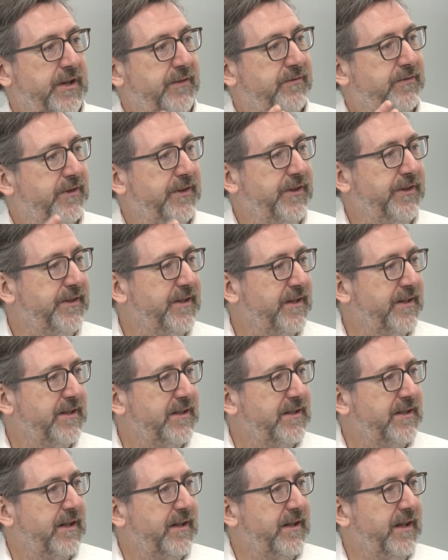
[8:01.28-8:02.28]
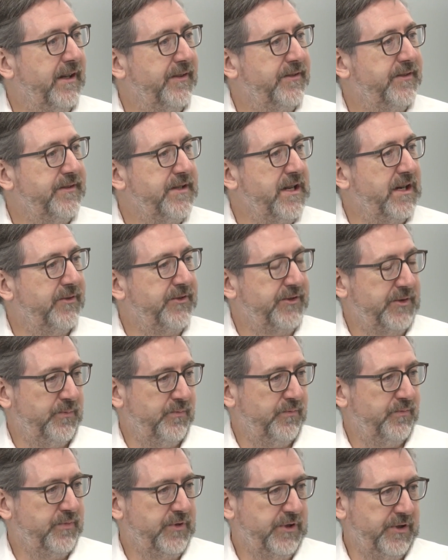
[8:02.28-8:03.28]
different,
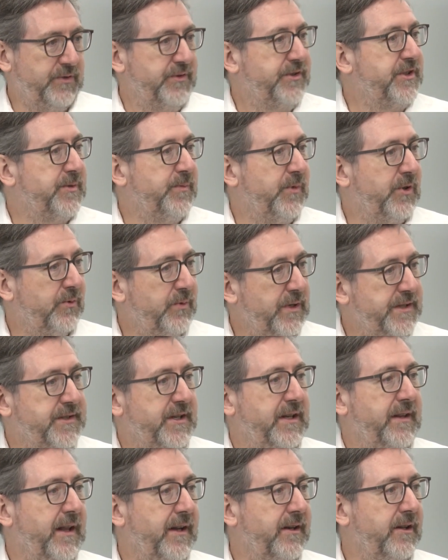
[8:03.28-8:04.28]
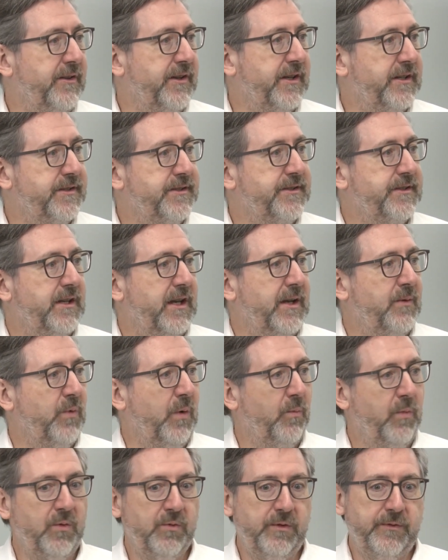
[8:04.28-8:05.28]
some currencies more risky than others. And
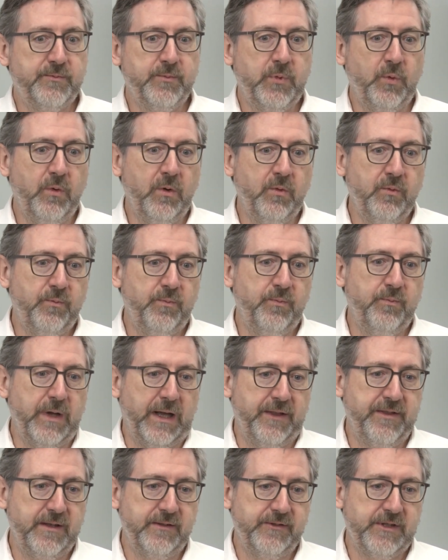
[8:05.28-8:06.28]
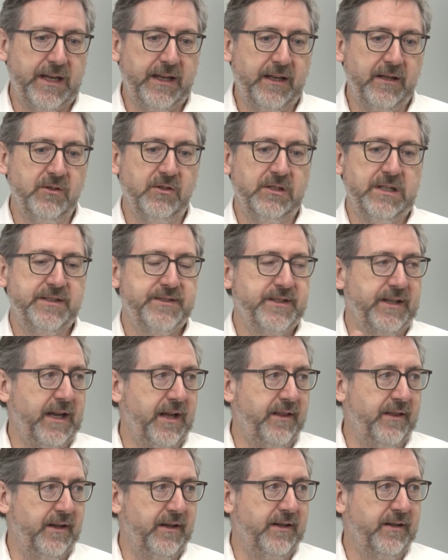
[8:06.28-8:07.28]
I think taking all that
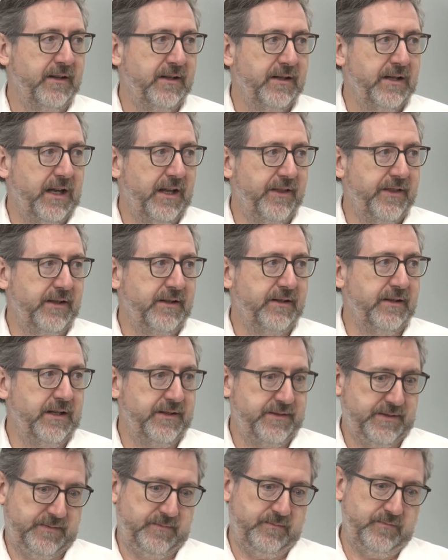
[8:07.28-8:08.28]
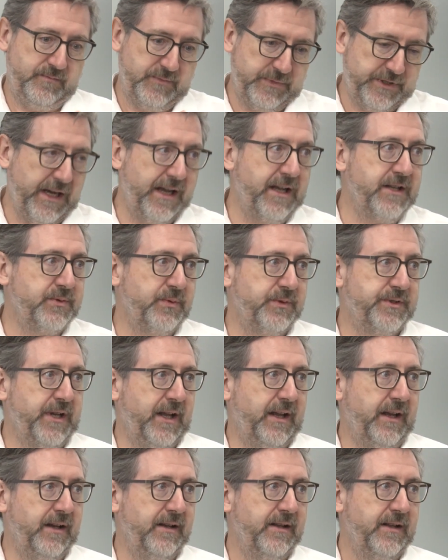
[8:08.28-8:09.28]
together, I think, as Mattias was
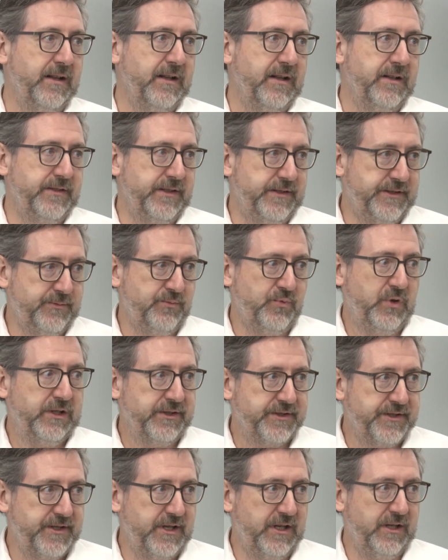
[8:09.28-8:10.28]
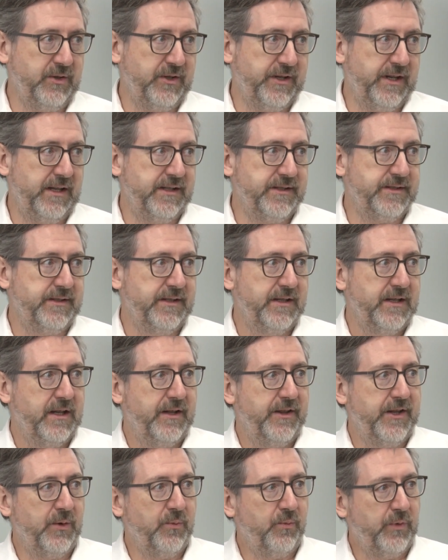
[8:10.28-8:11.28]
saying, the real secret is
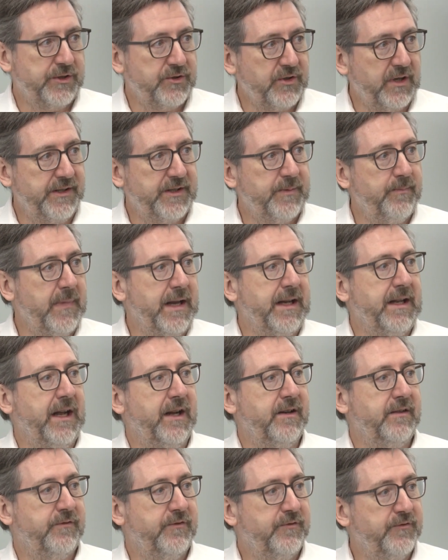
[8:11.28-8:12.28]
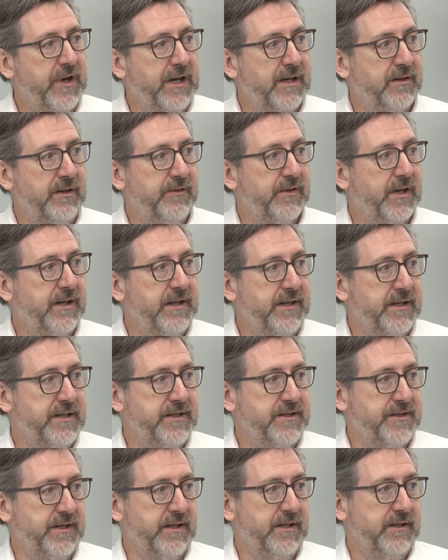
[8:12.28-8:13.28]
that we're trying to make that very, very
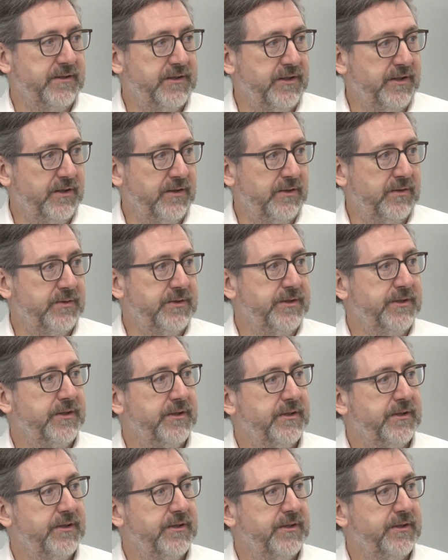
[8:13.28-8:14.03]
easy to use.